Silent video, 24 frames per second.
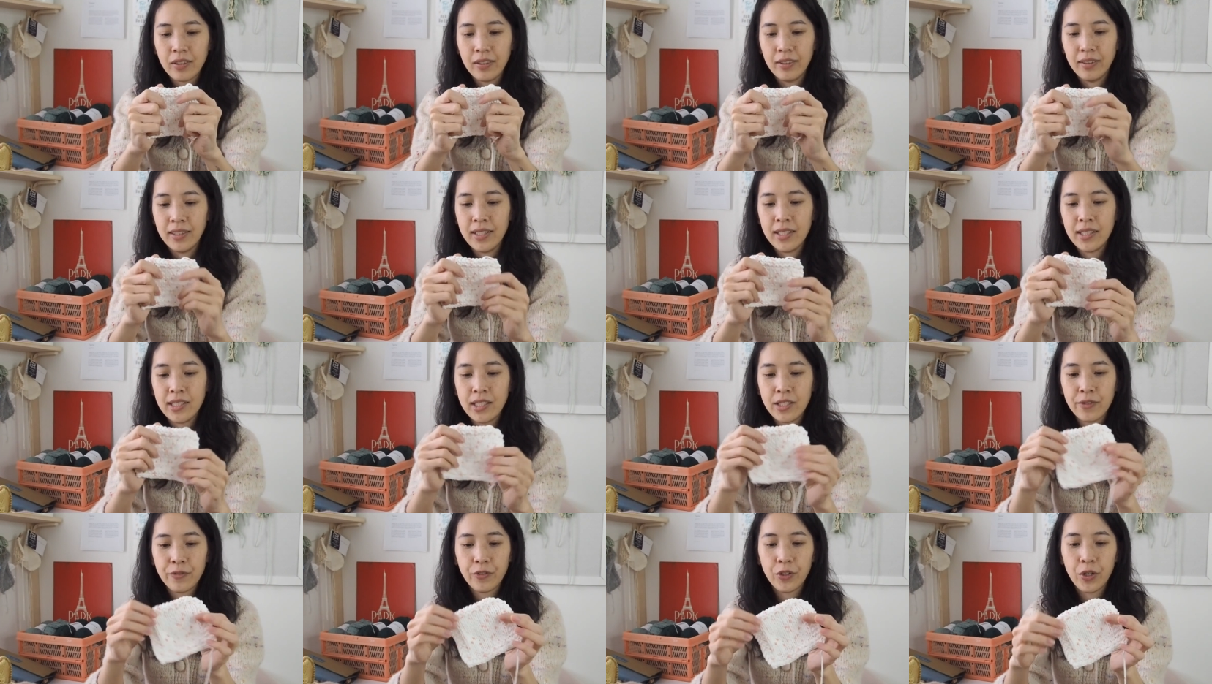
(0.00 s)
And this
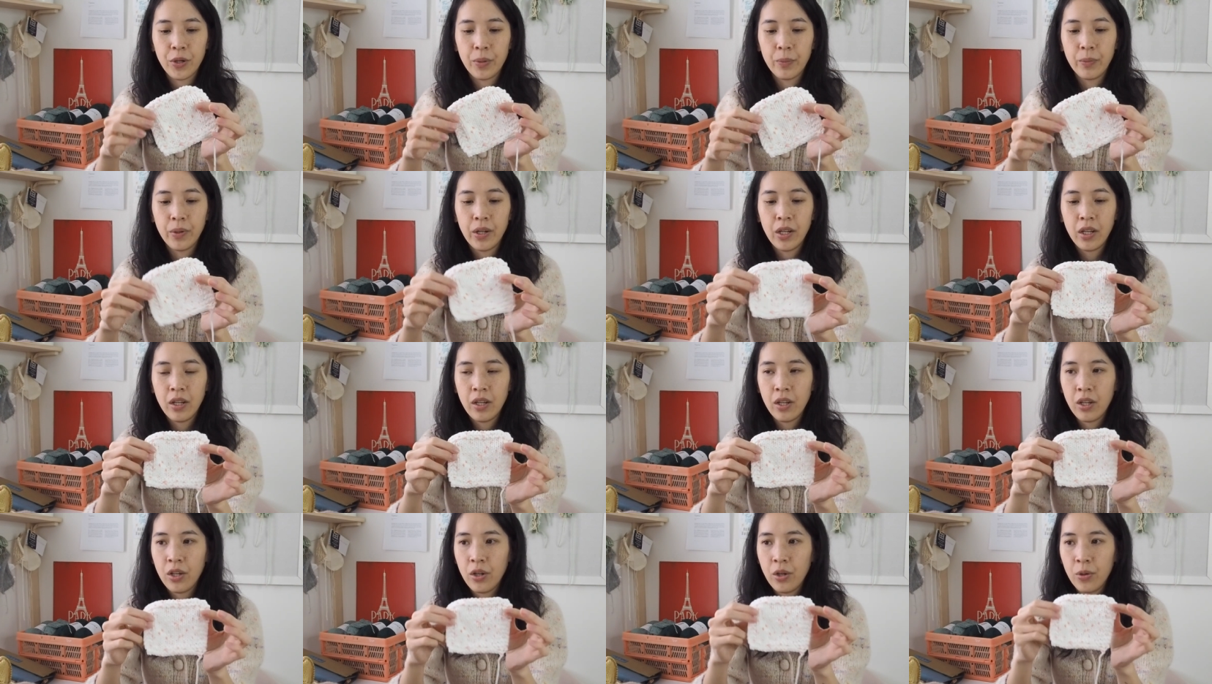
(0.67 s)
is from
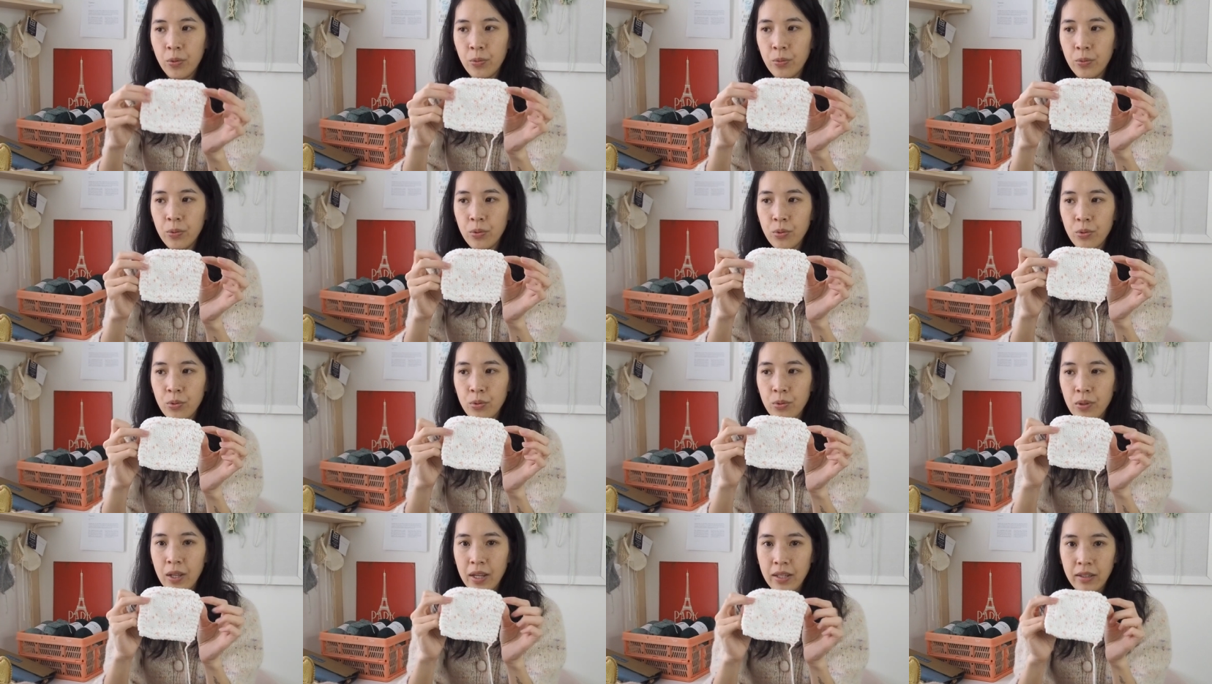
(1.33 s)

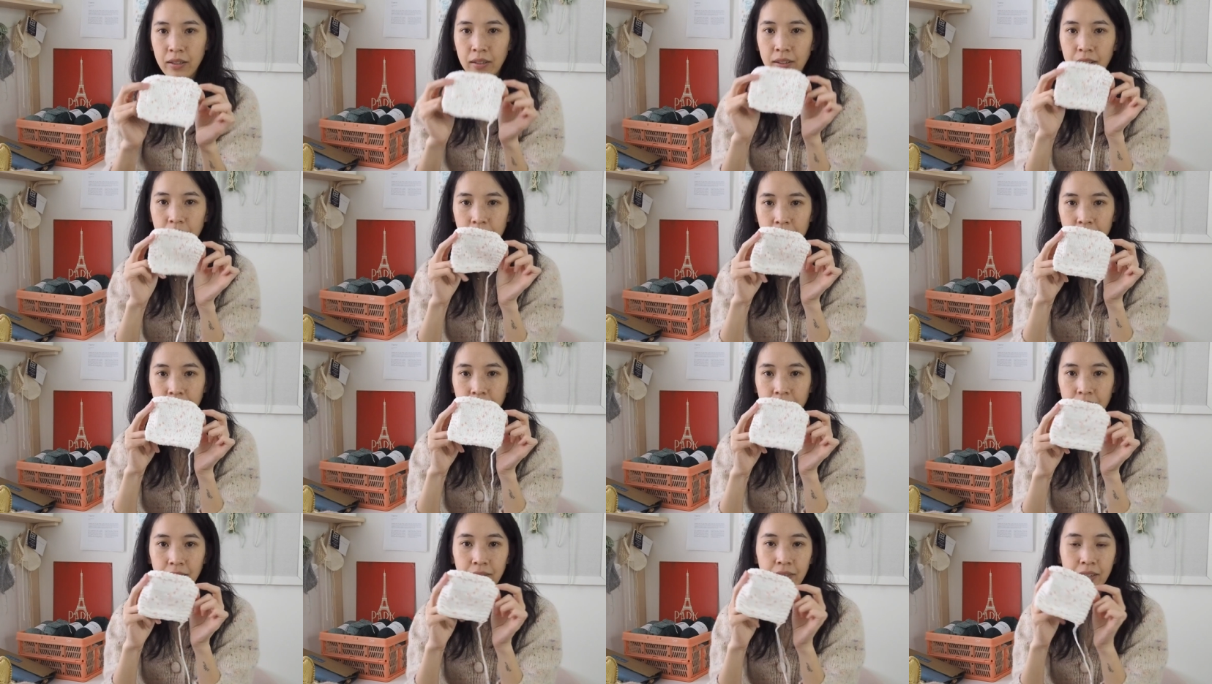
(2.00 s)
Wool and the
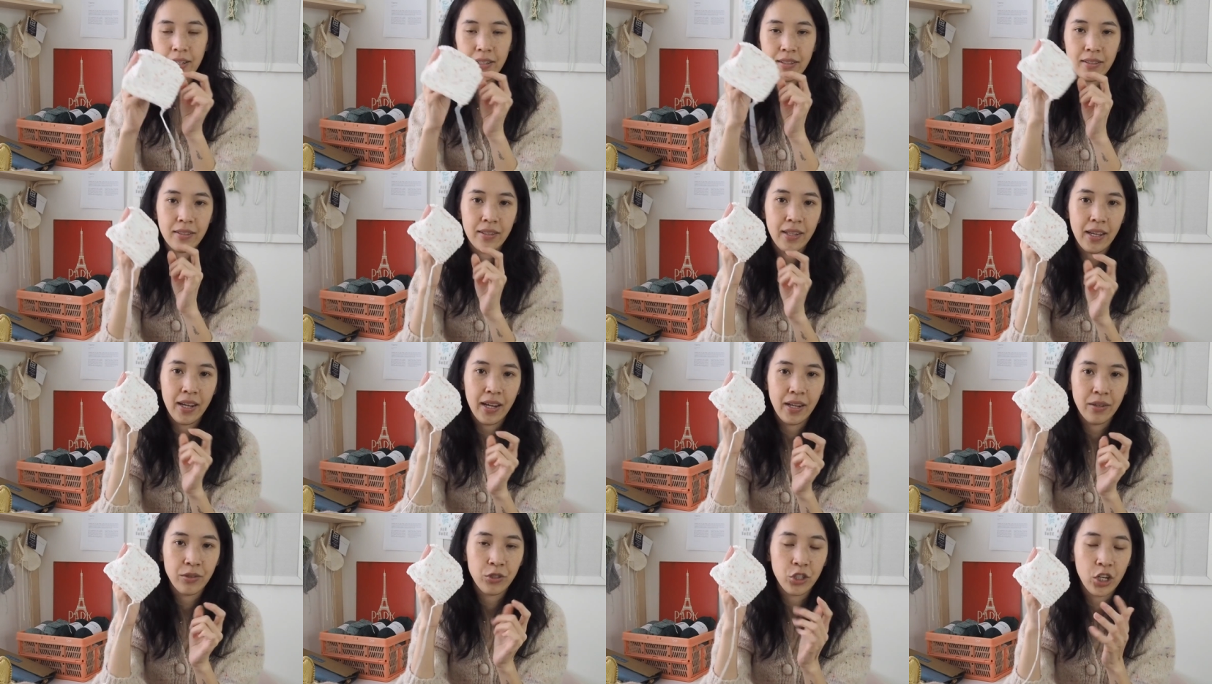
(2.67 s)
Gang. It's
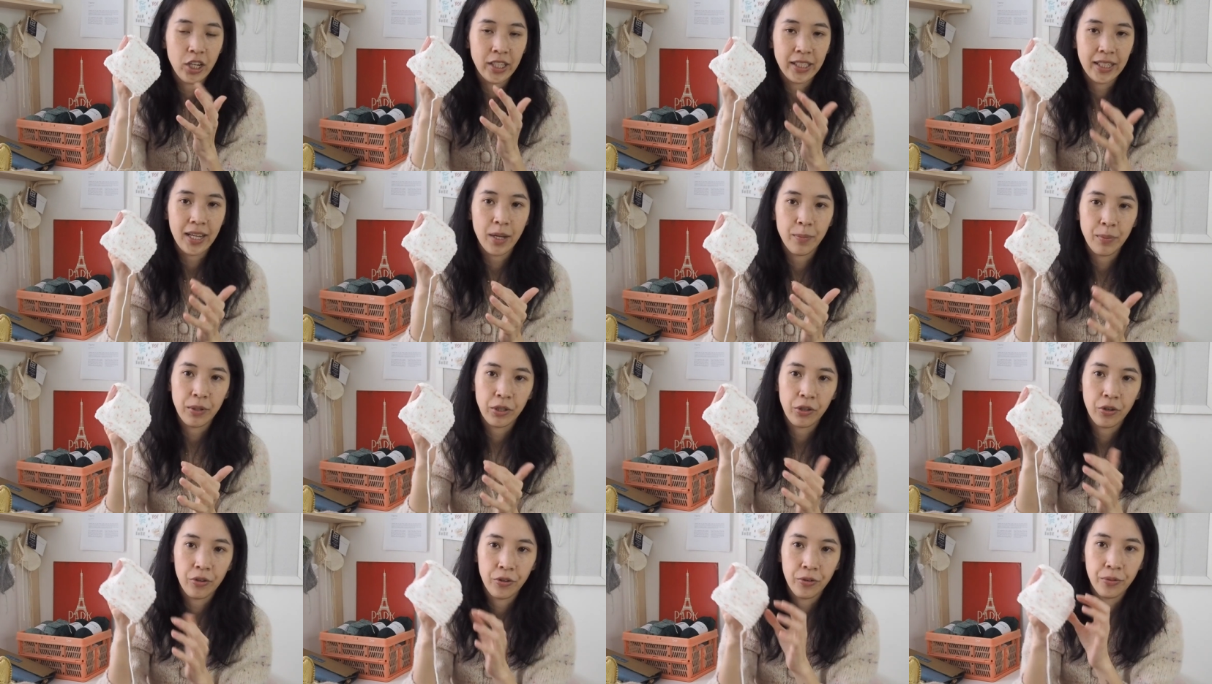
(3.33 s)
their Shiny Happy
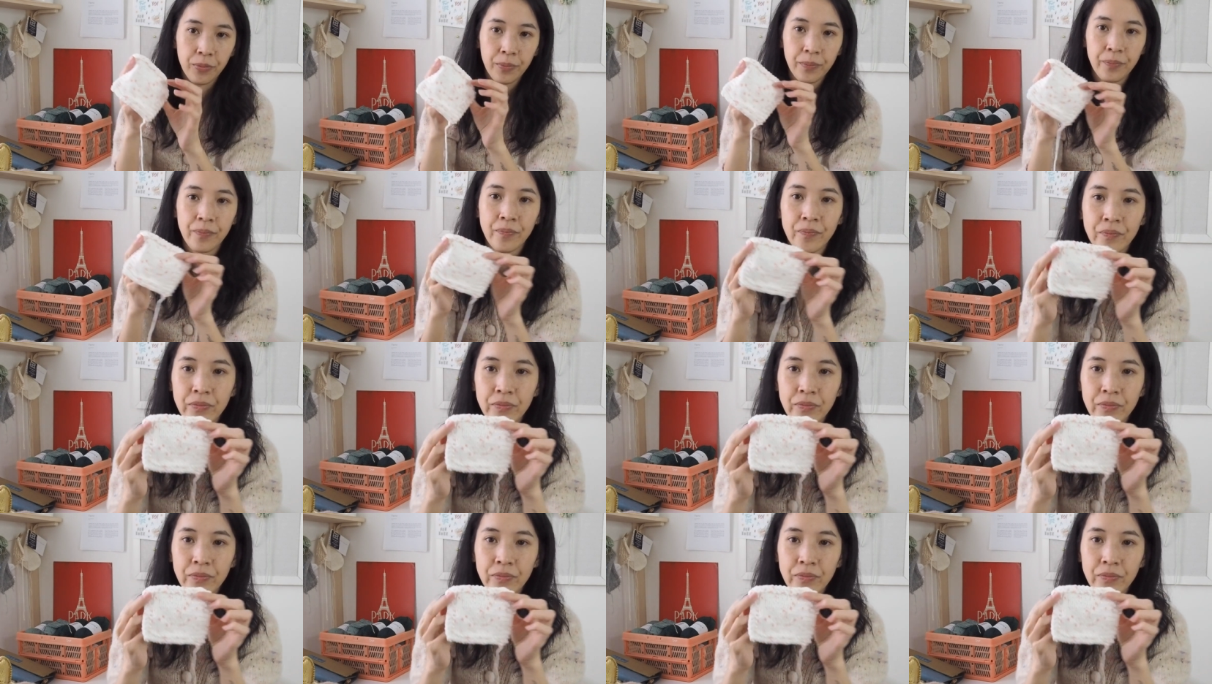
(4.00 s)
Cotton.